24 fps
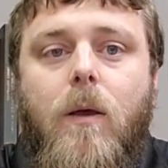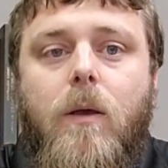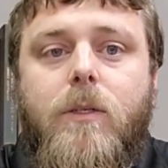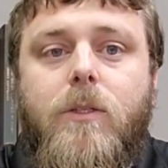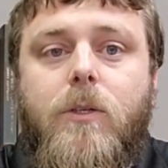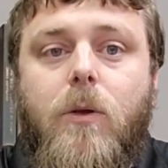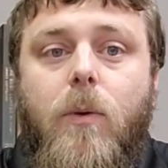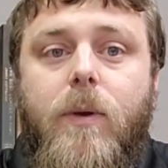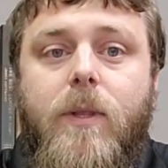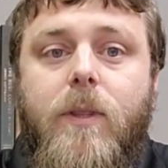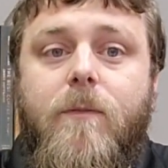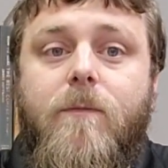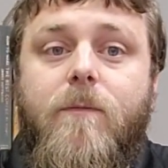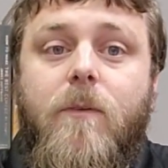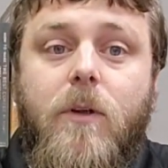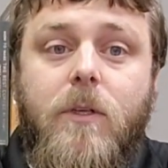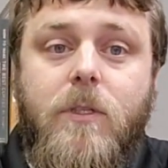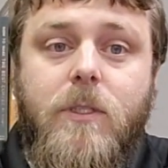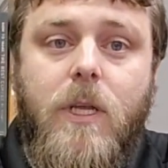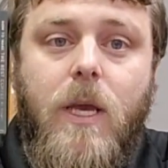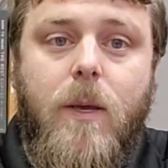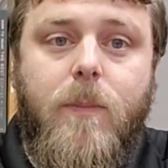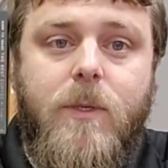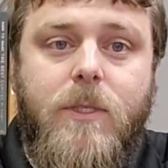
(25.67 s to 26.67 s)
So in the
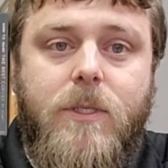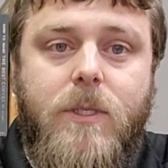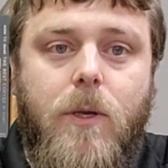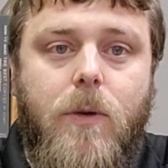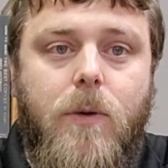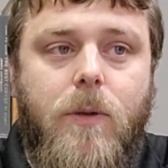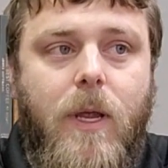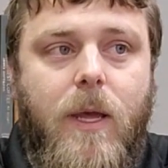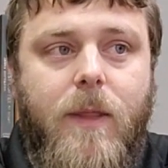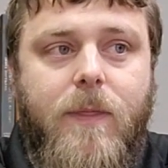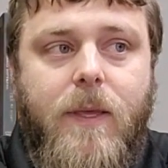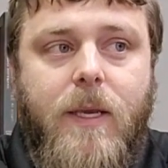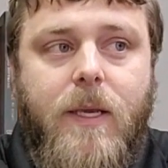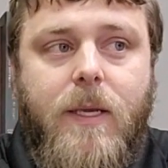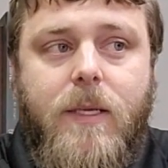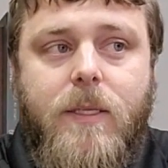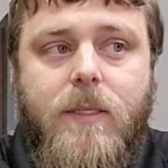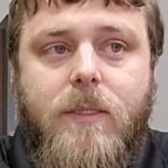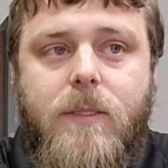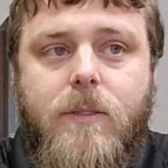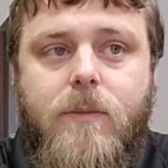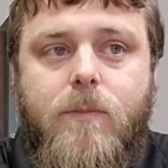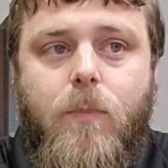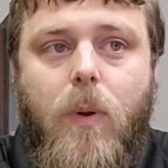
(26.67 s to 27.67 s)
first episode, I think
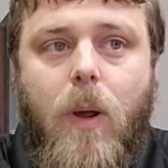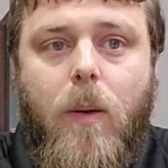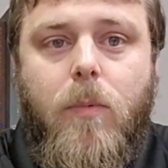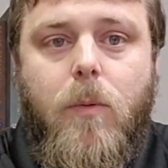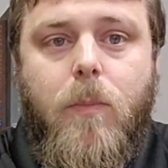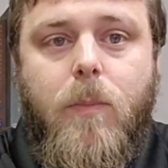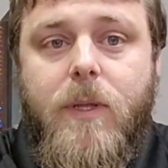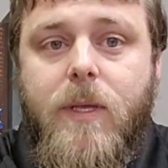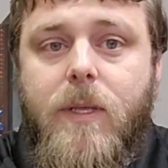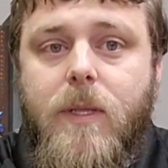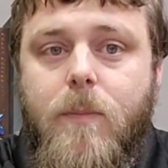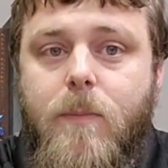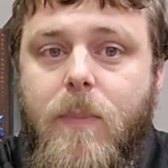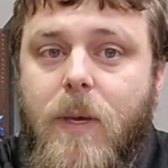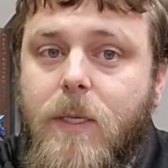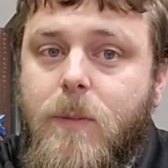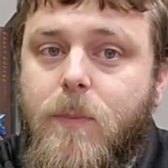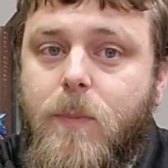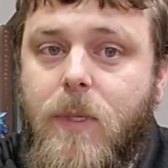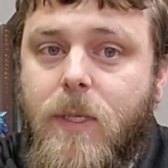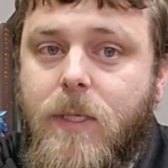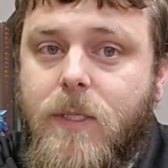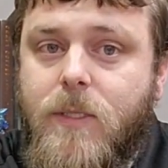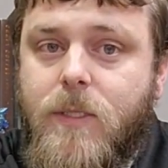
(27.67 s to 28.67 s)
it's probably the
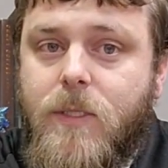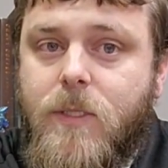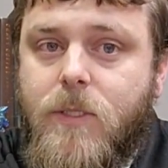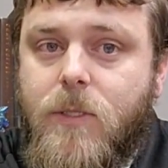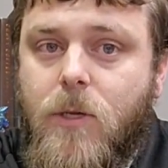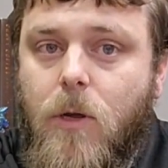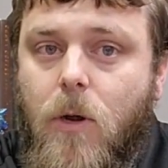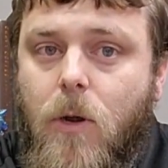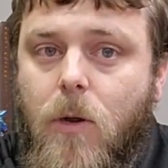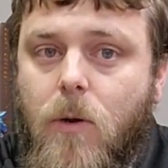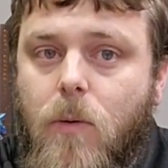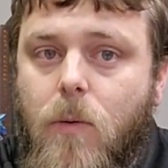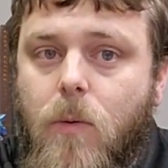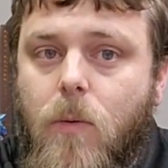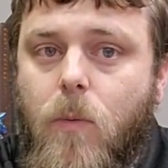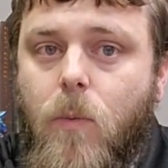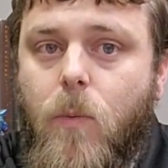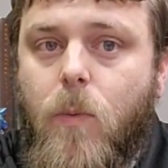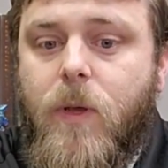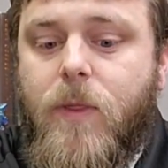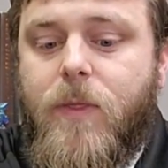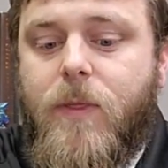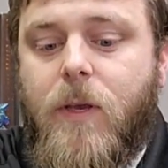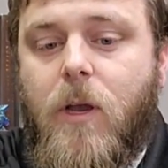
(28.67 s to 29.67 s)
best place to start
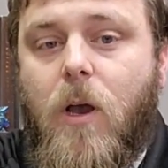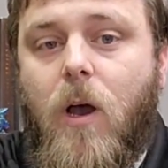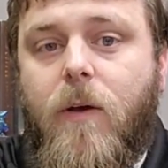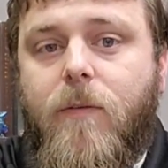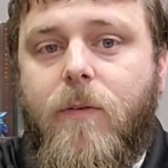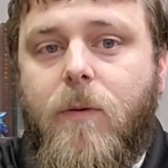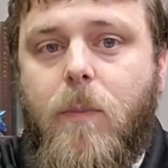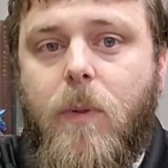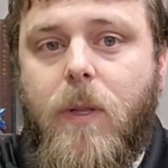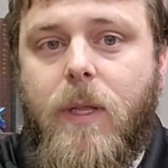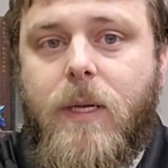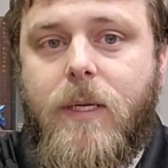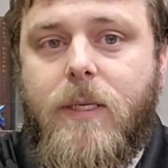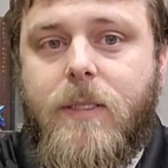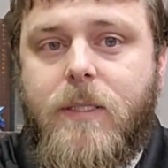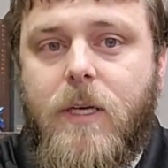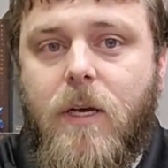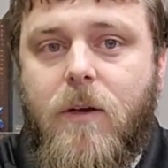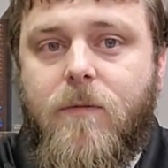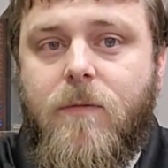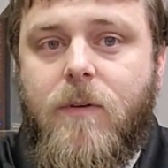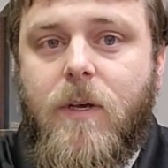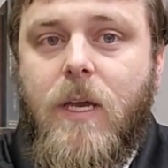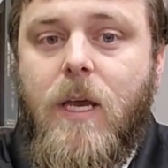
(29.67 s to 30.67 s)
with the coffee plant
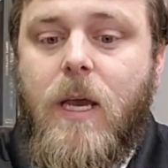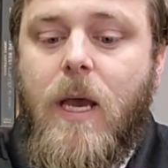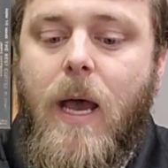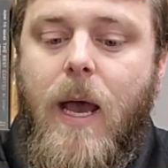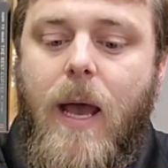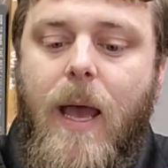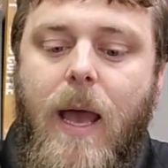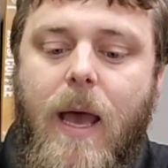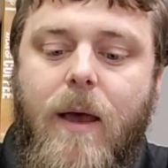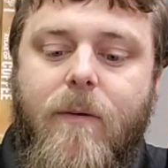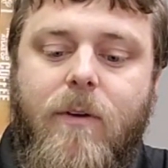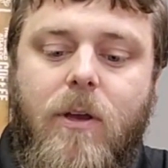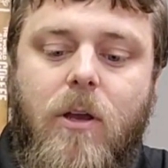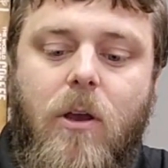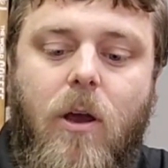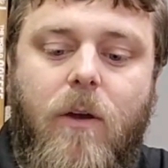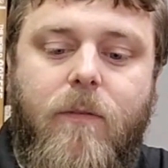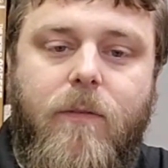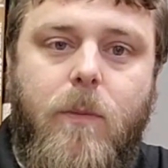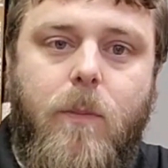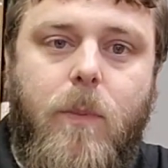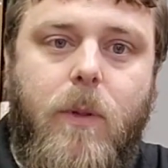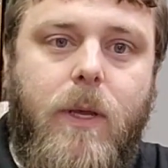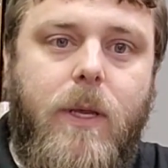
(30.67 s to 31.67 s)
itself. I have a
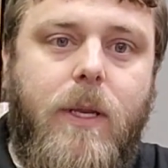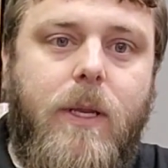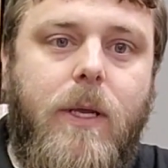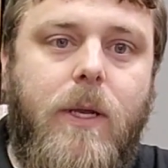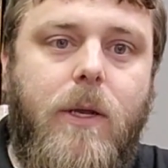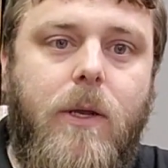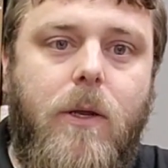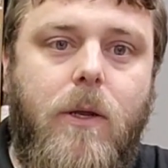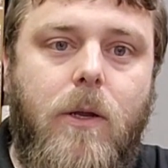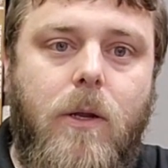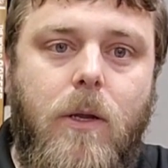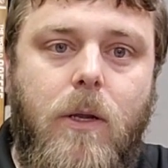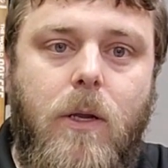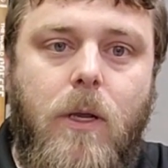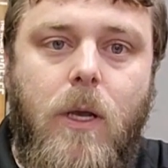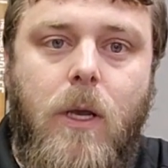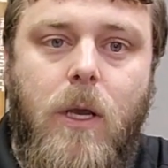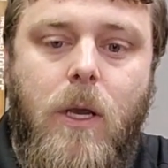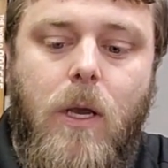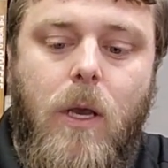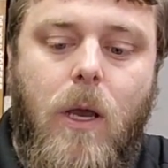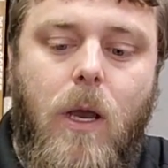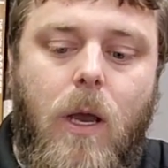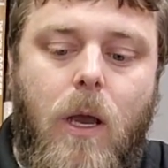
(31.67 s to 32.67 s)
coffee plant here
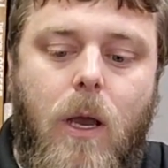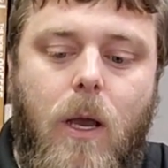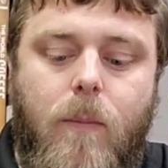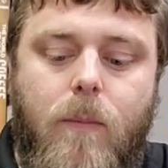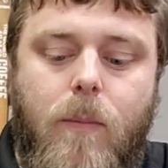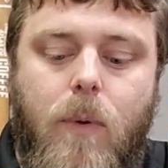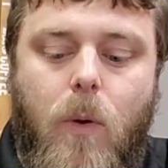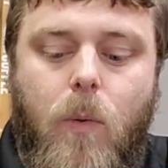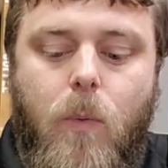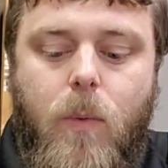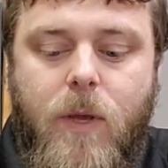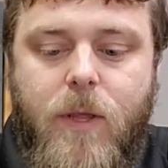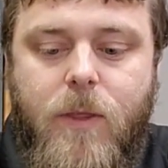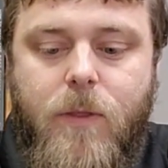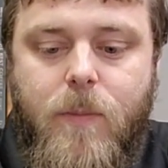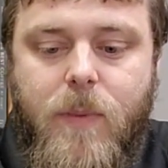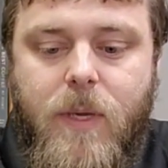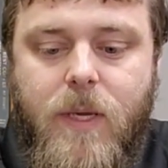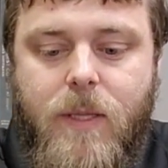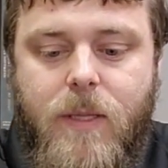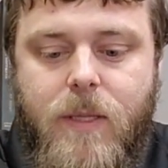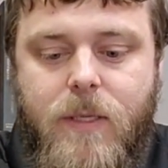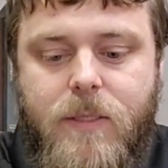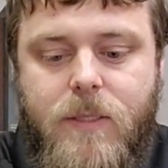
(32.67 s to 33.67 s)
with
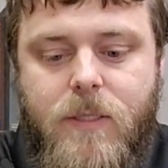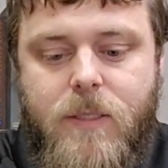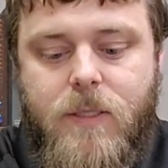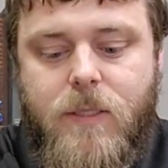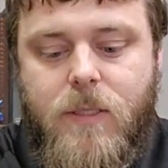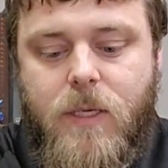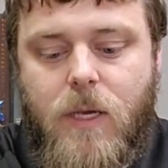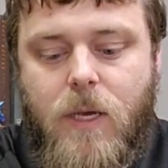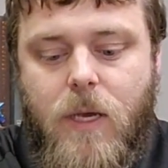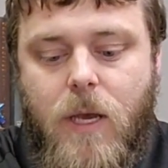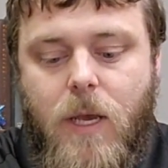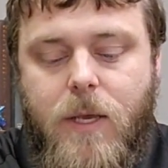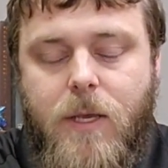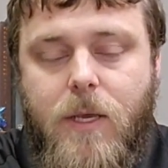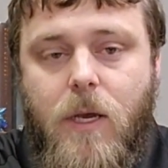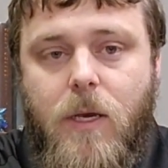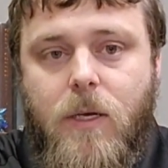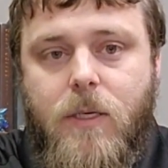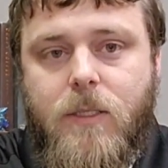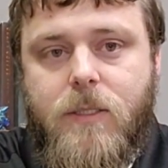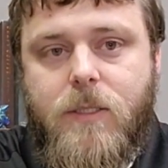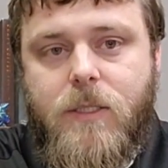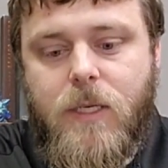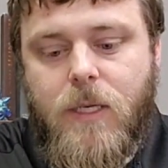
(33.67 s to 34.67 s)
me. This is a
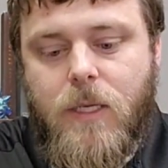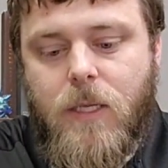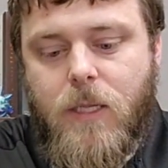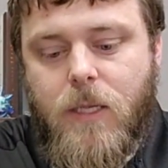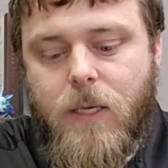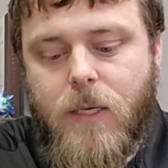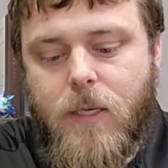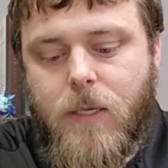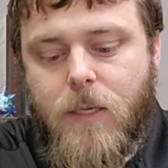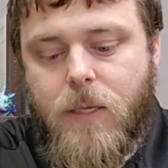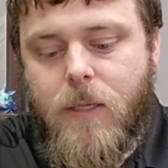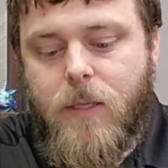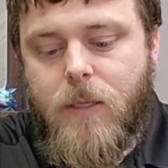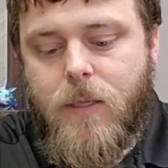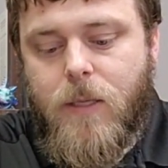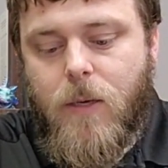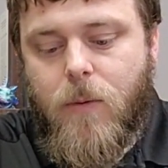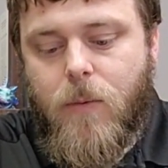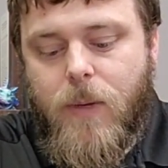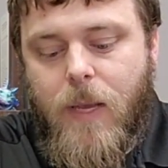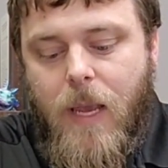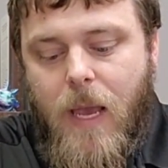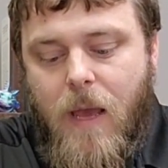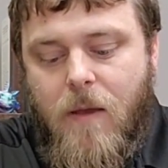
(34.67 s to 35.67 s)
young seedling
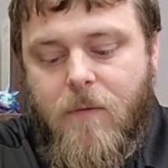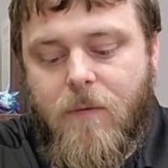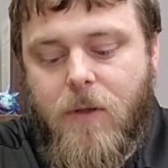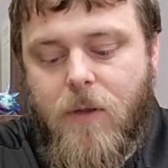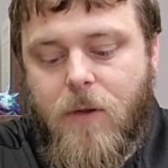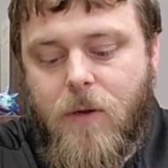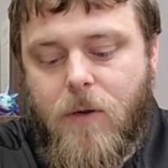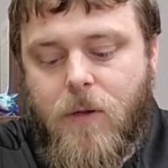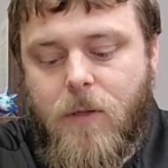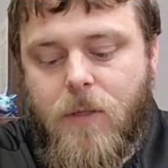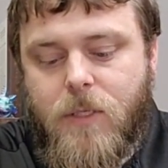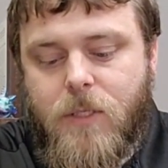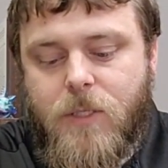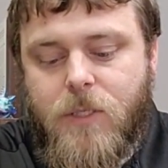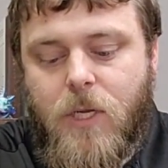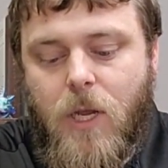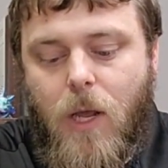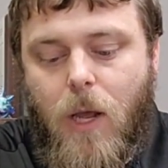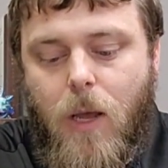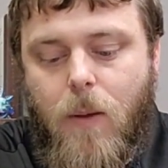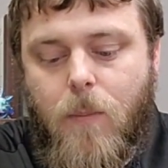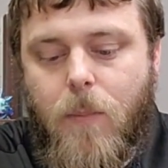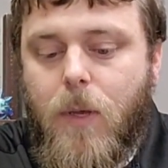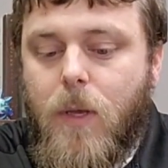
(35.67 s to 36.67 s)
that we have here at the
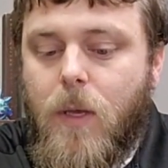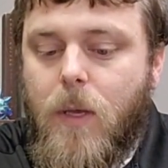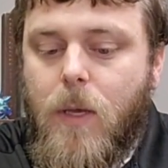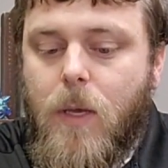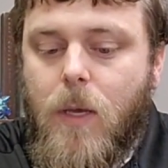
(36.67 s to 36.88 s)
shop.